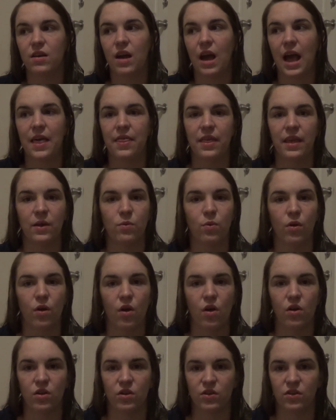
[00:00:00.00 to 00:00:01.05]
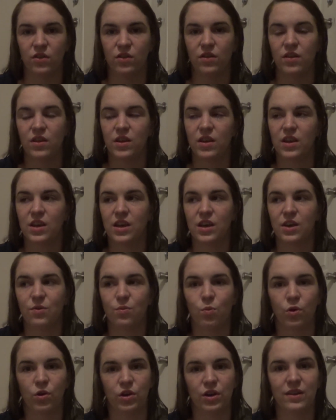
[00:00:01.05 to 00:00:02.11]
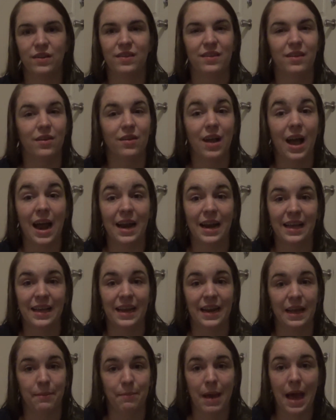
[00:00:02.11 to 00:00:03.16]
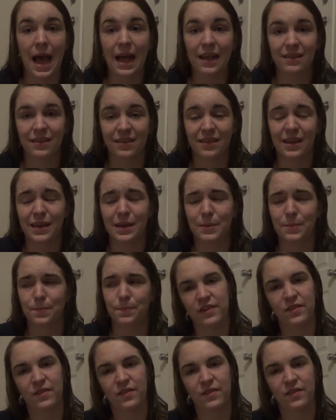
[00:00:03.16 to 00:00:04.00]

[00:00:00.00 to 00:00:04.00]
I think we're just still kind of getting past it.